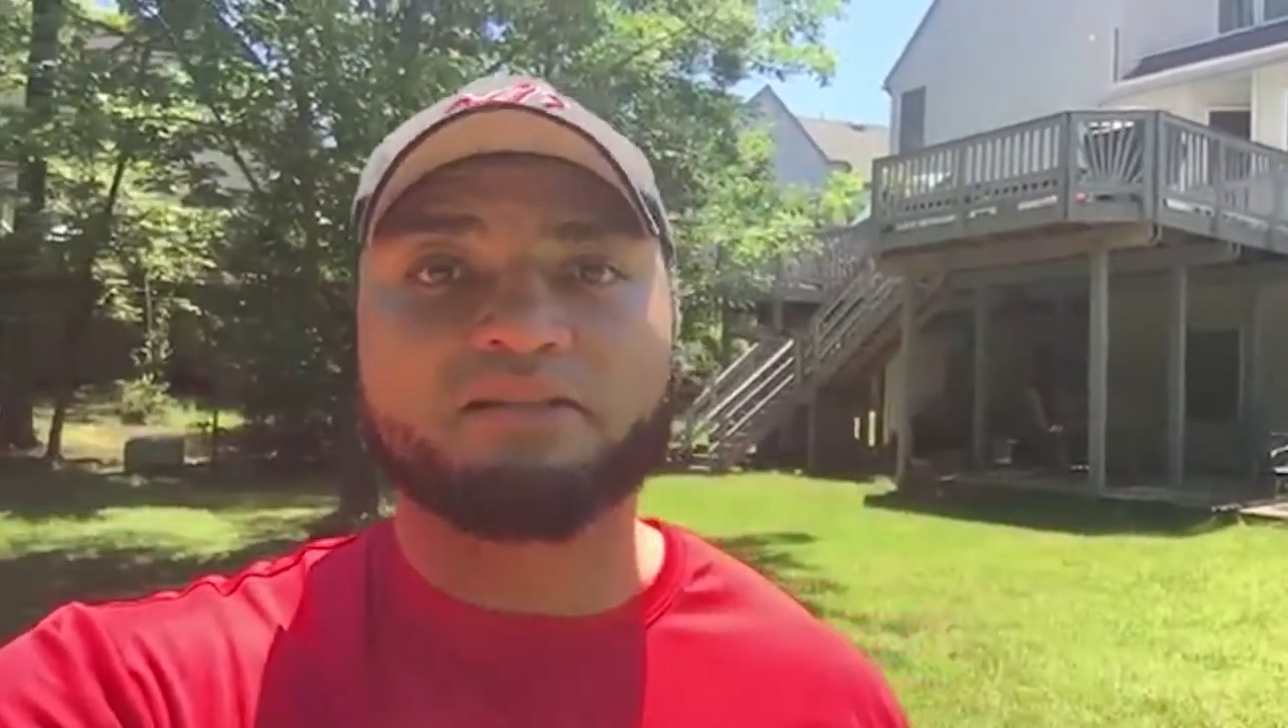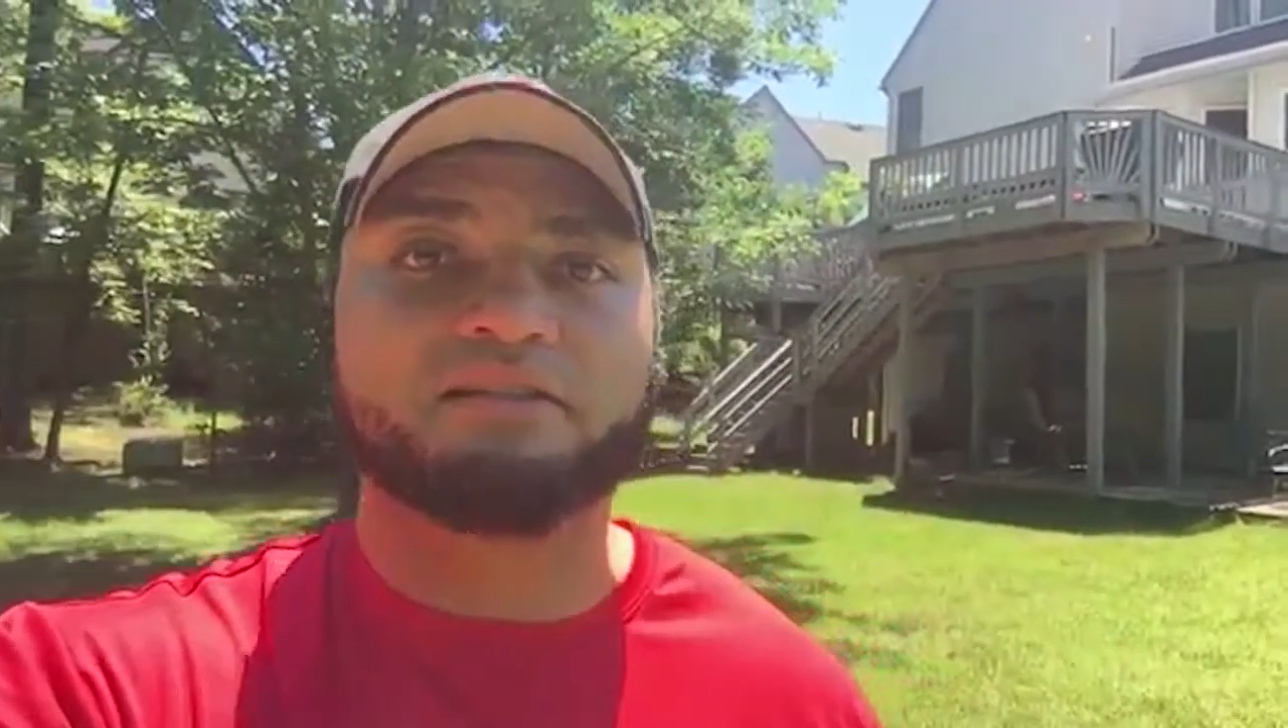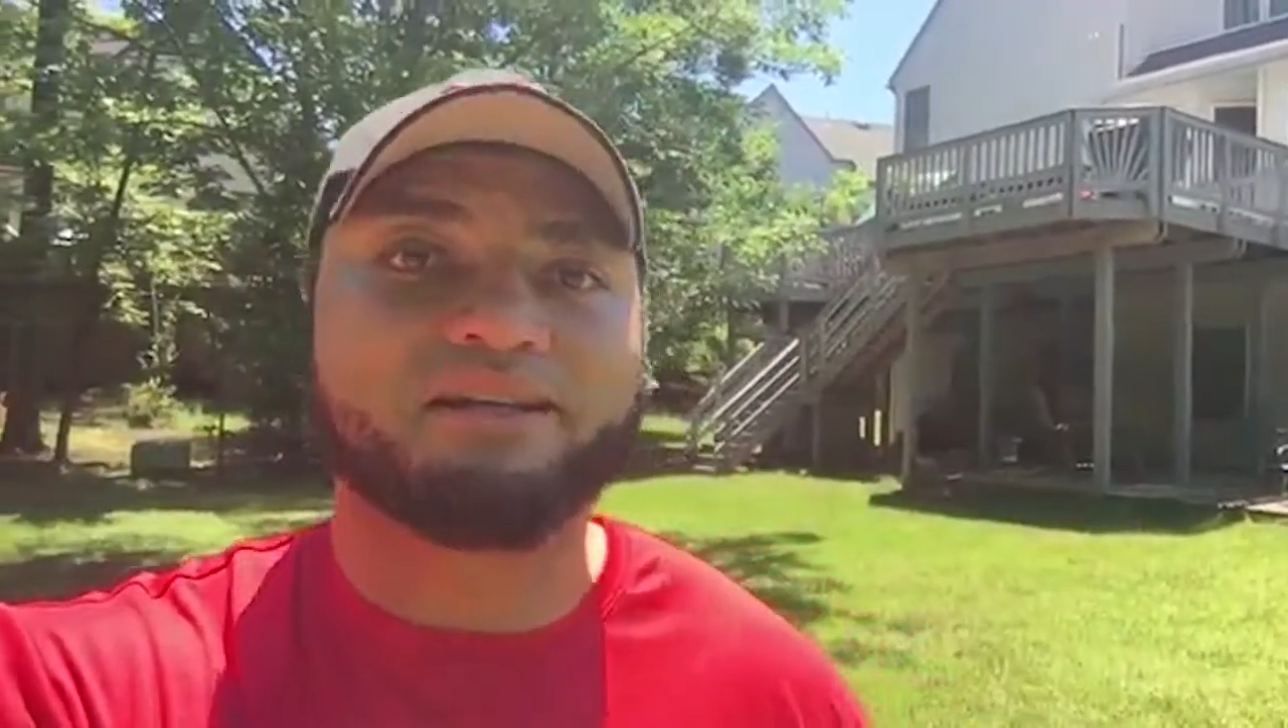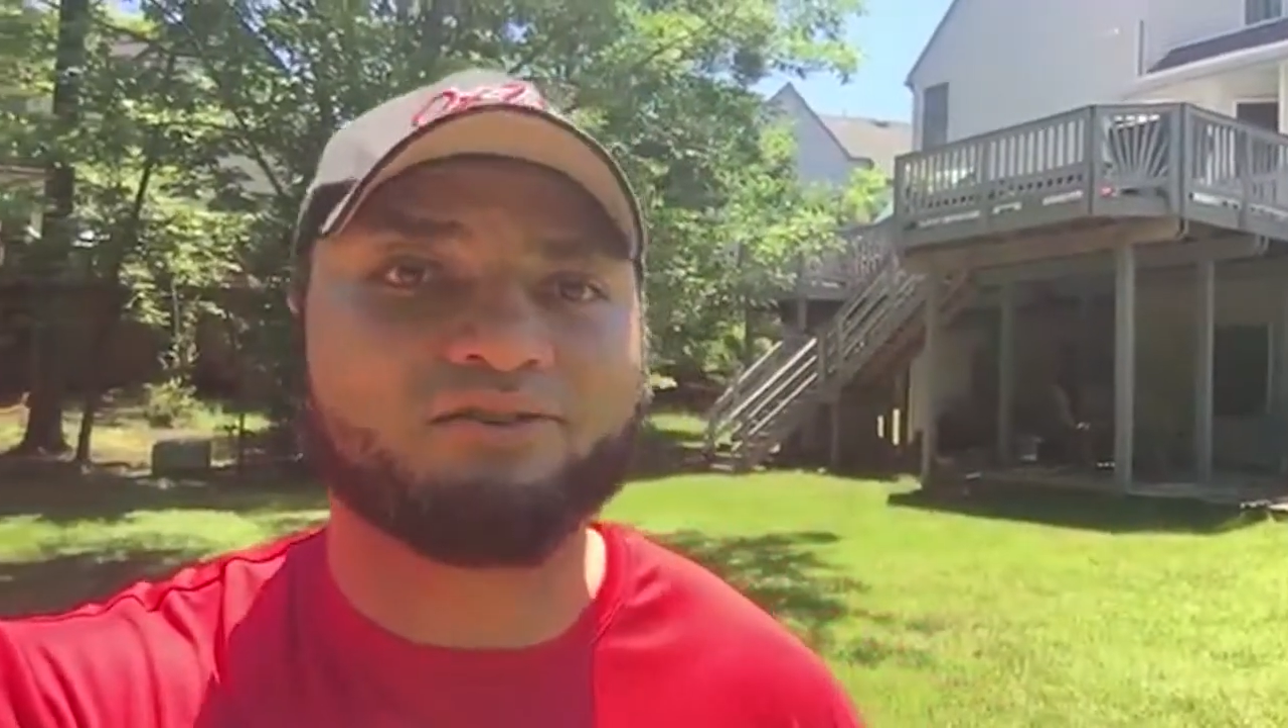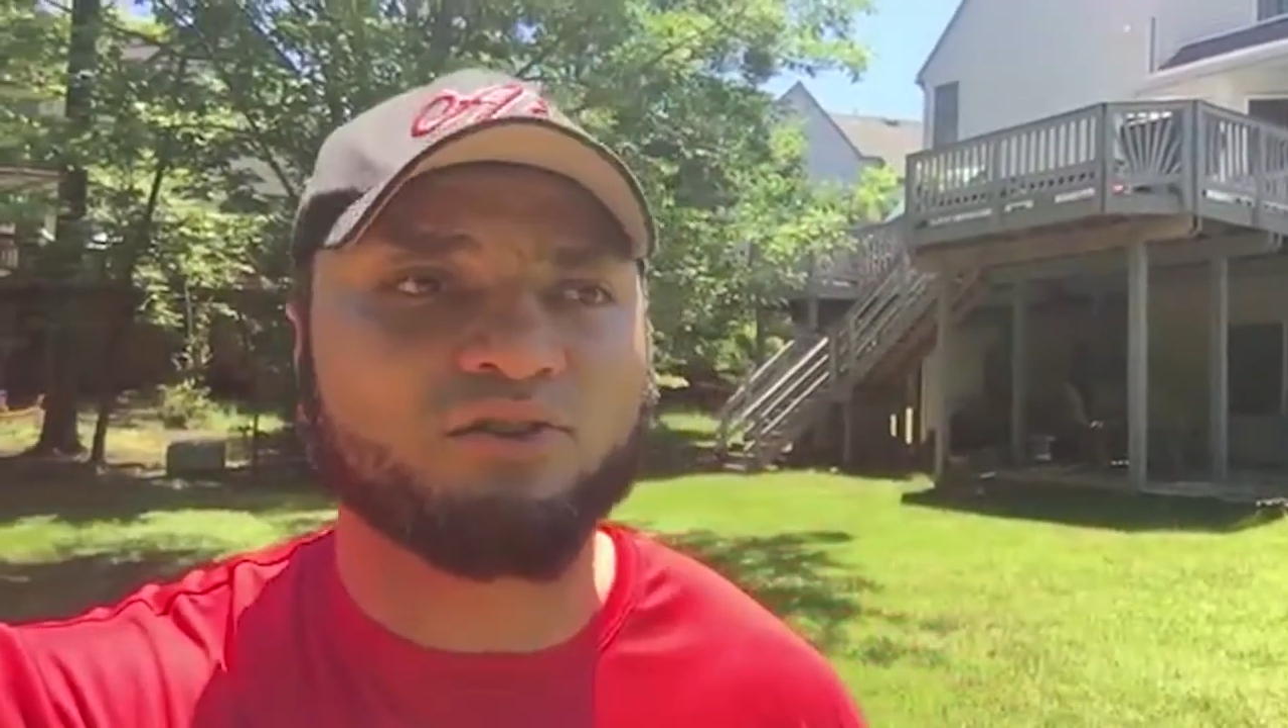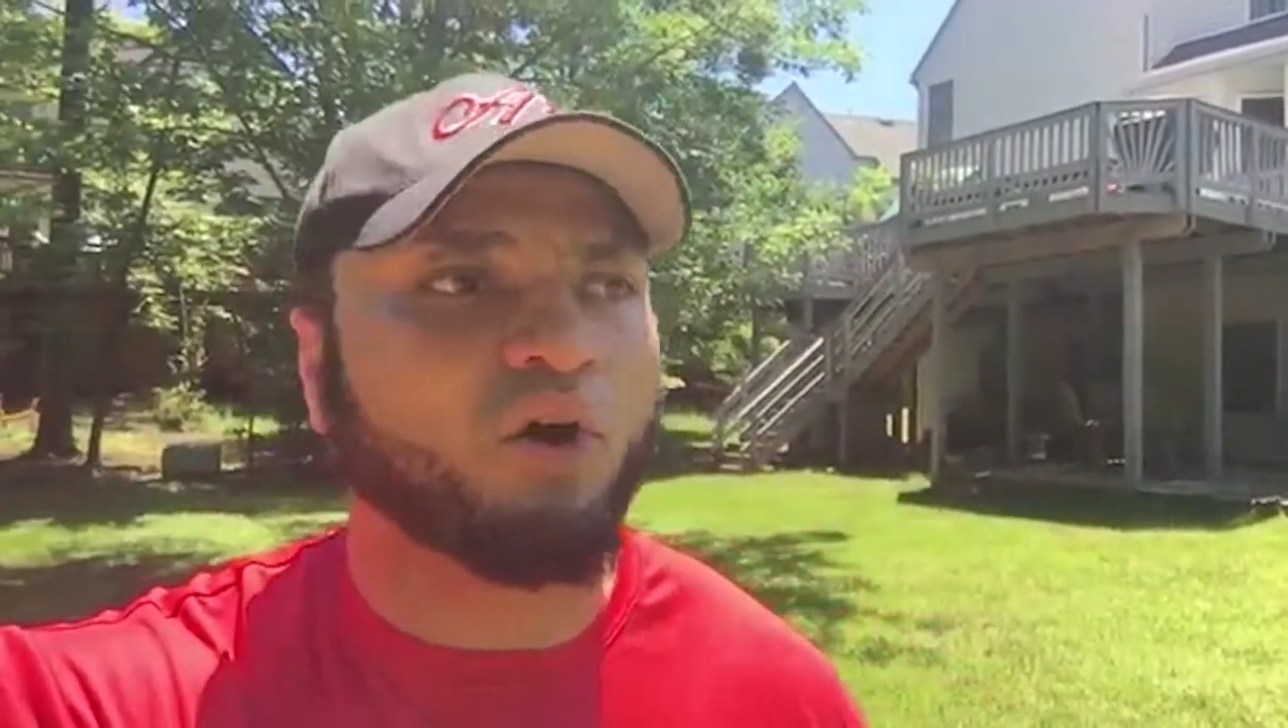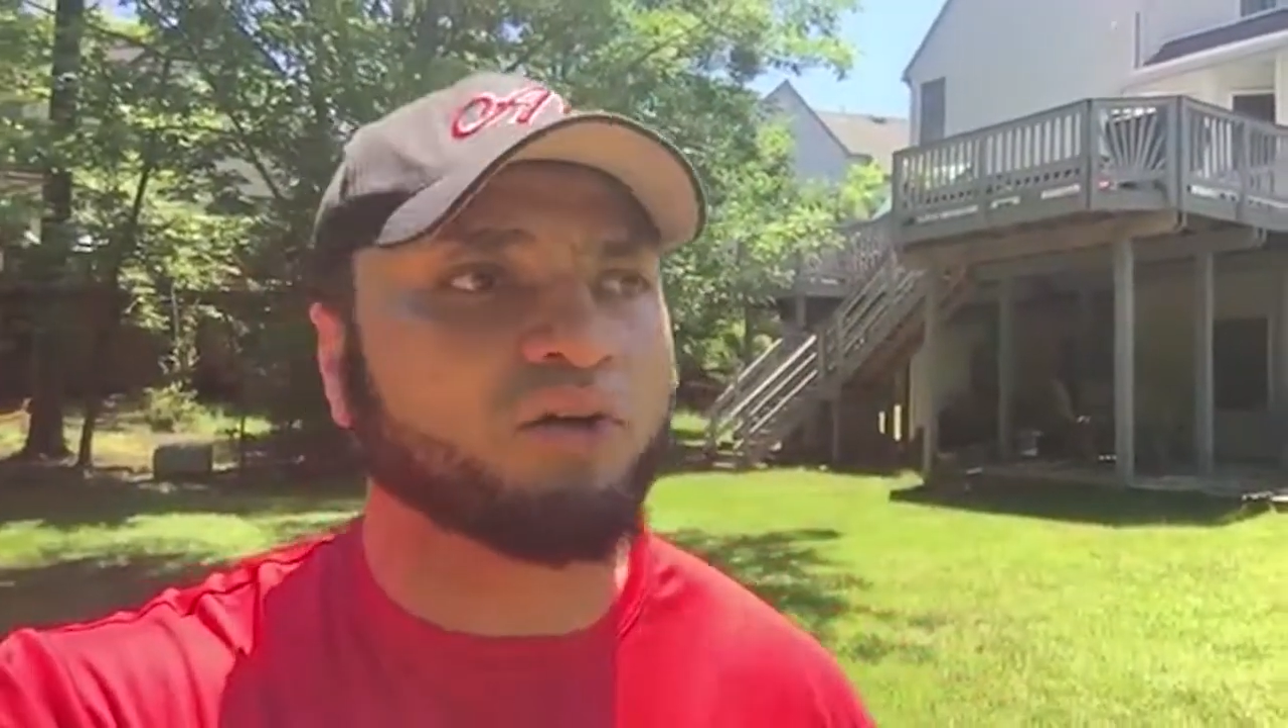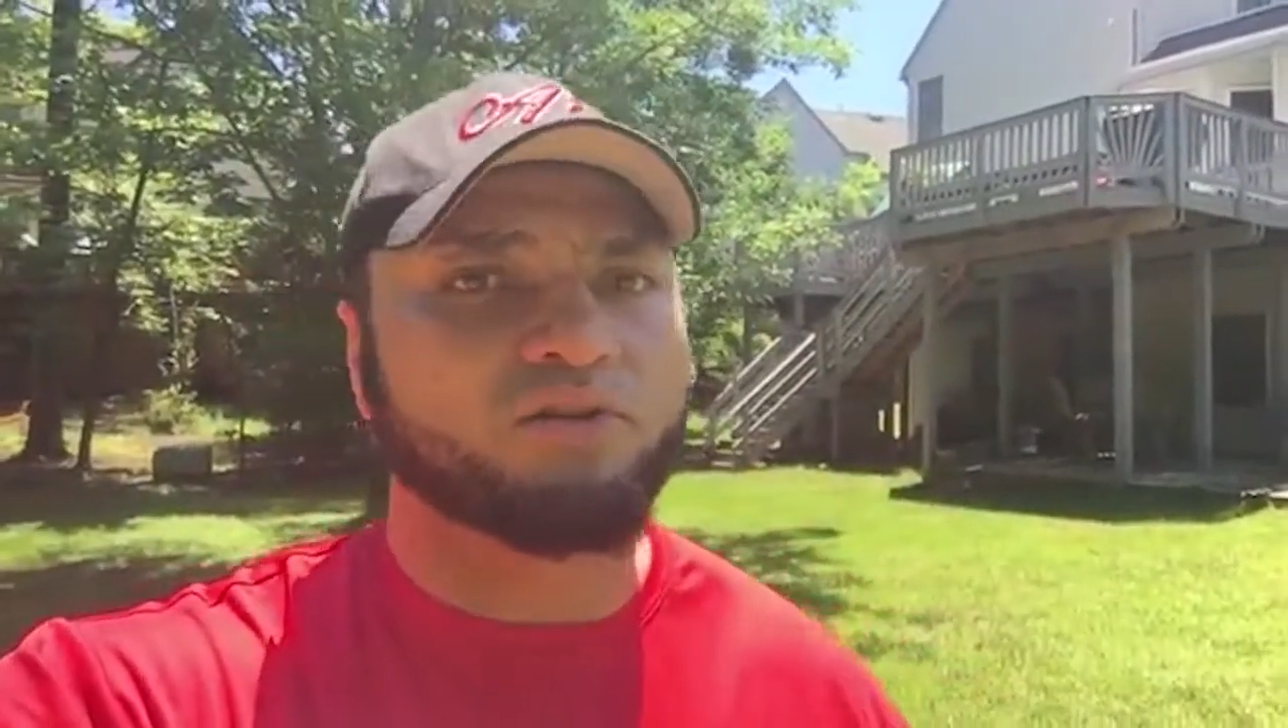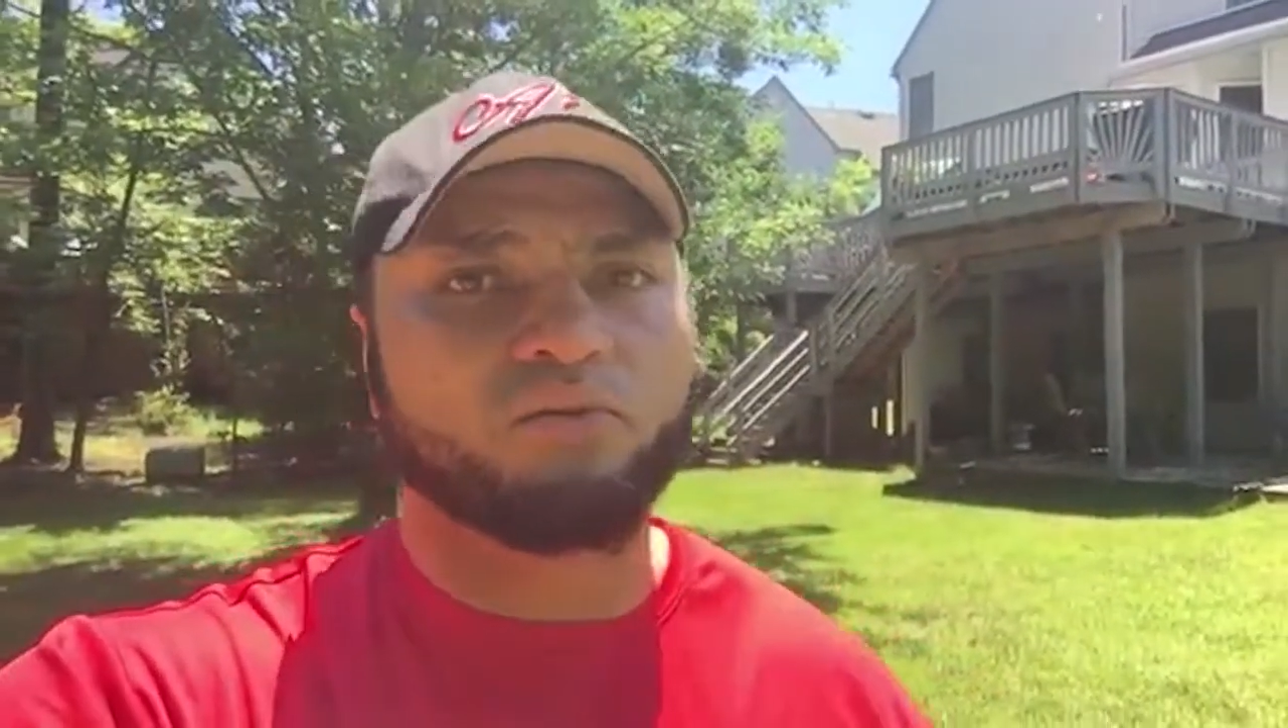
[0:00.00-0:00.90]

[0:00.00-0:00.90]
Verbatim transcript: to sit here and talk